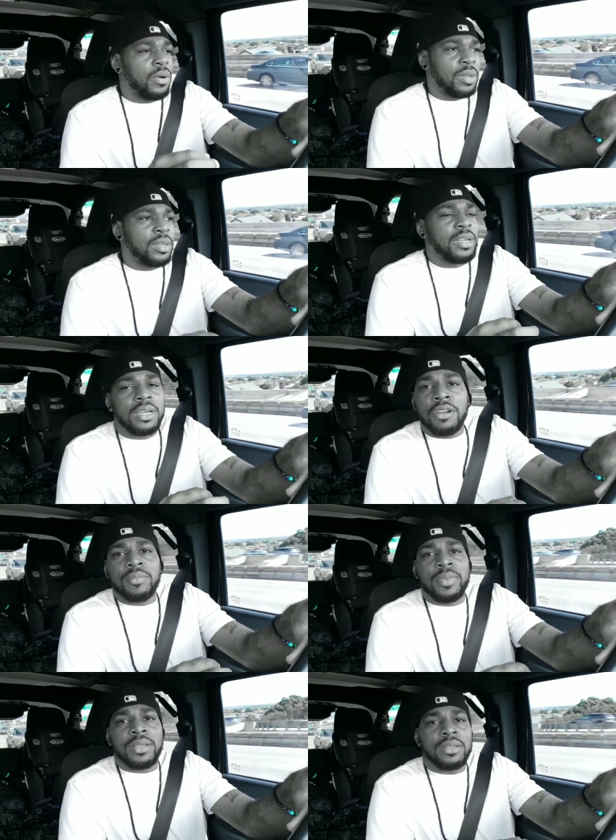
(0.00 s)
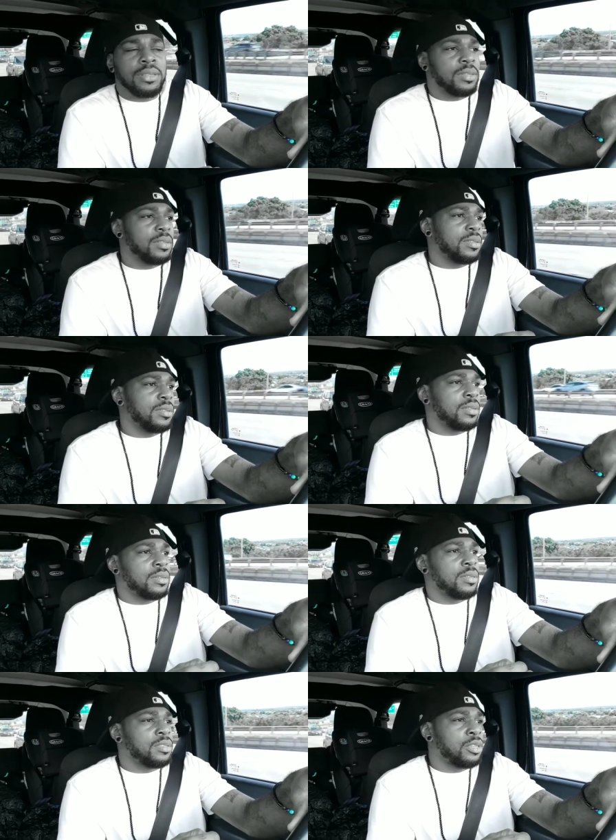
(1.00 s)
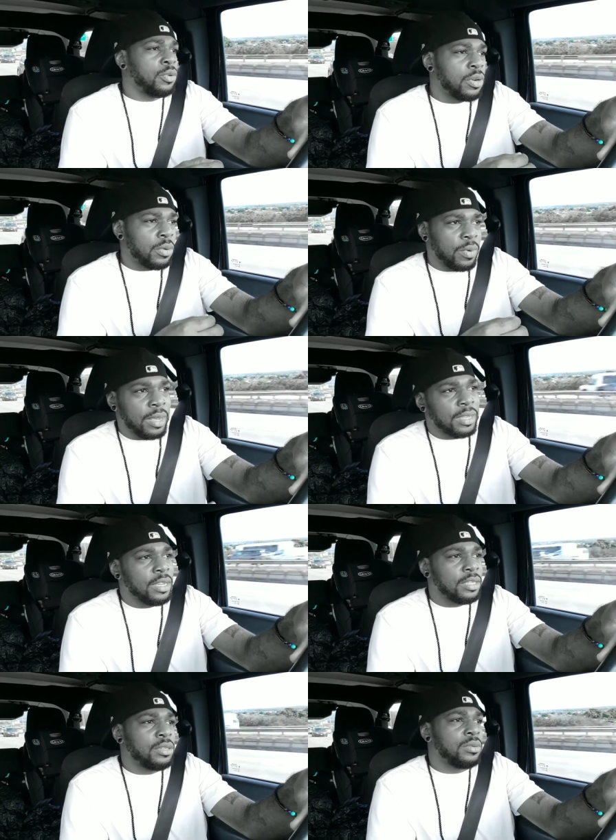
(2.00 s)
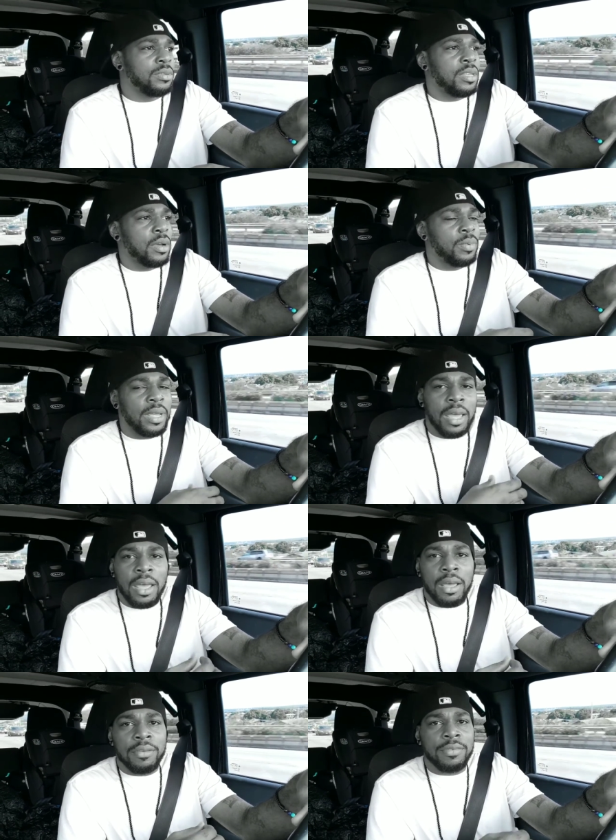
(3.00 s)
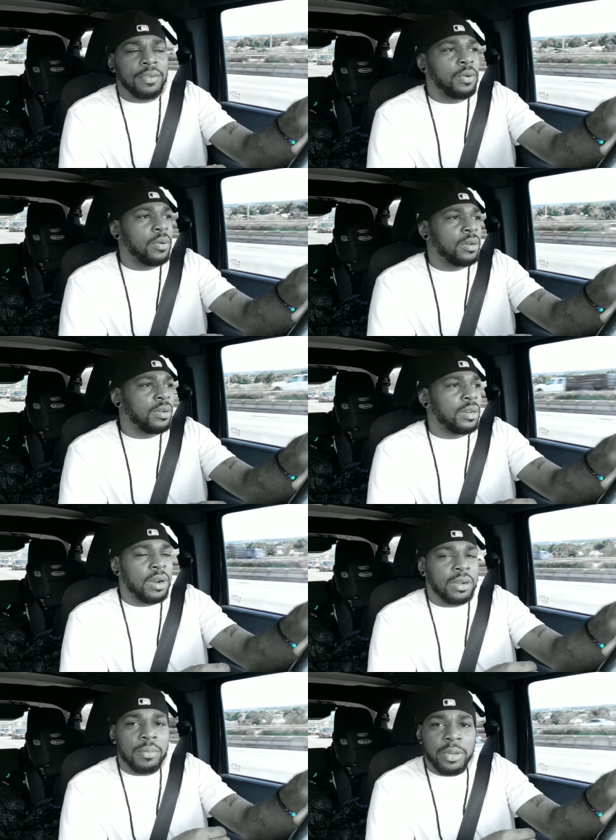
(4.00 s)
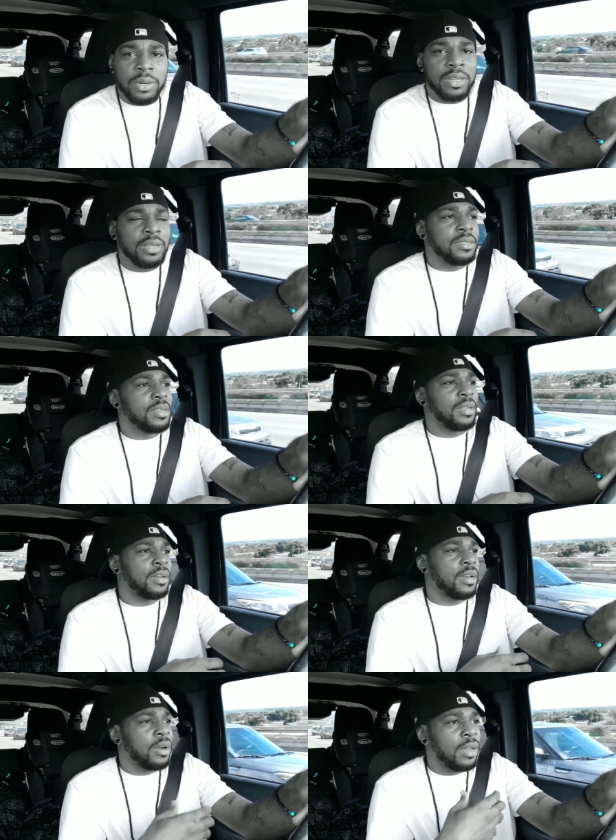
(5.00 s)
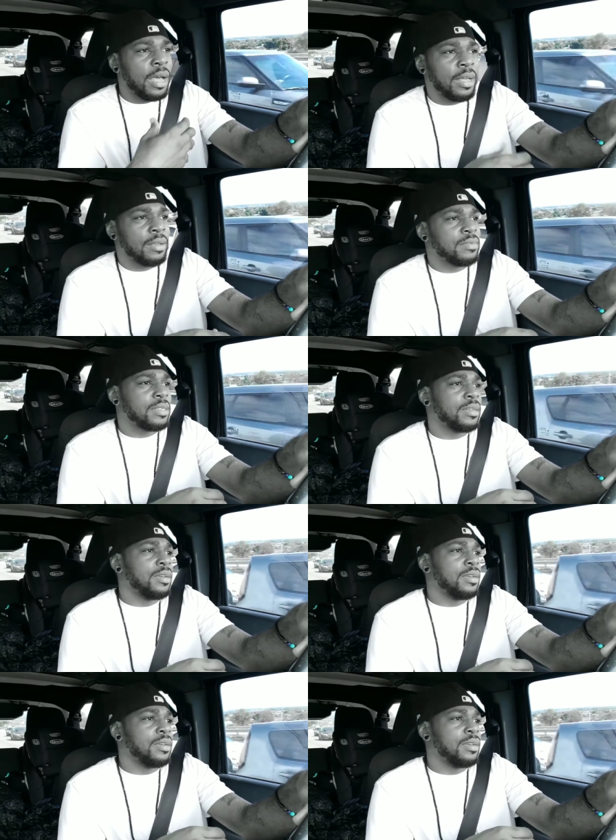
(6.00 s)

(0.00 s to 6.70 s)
on the government to correct issues that we have going on in our communities and in our lives.